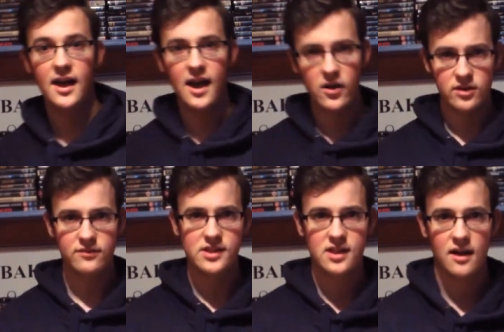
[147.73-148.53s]
out of
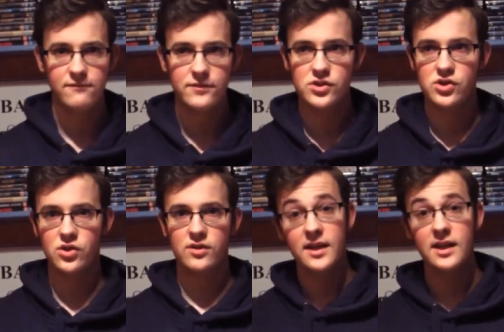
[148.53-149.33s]
his comfort
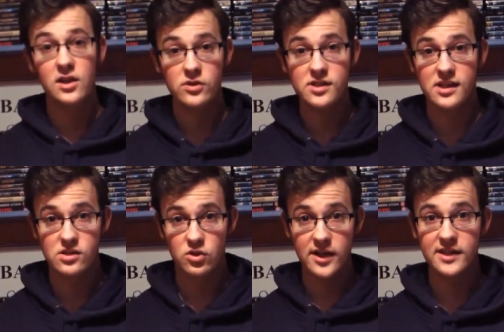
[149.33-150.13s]
zone he loses his
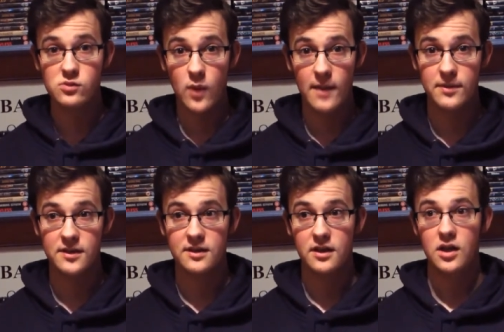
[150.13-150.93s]
greatest weapon
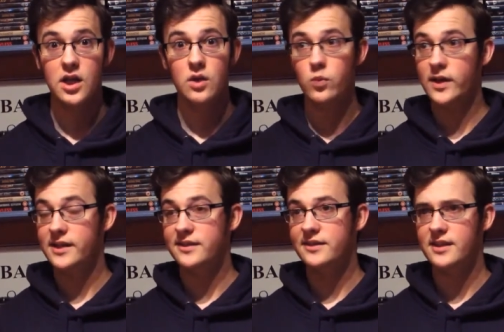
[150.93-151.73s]

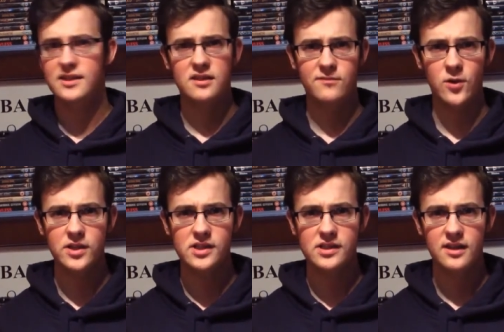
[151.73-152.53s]
which is his
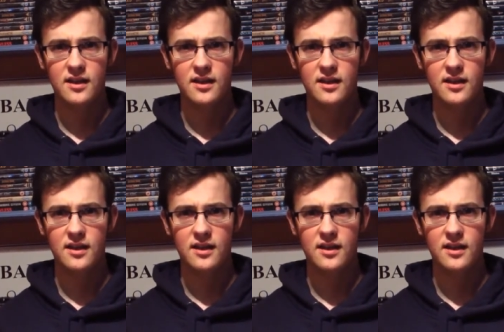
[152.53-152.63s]
voice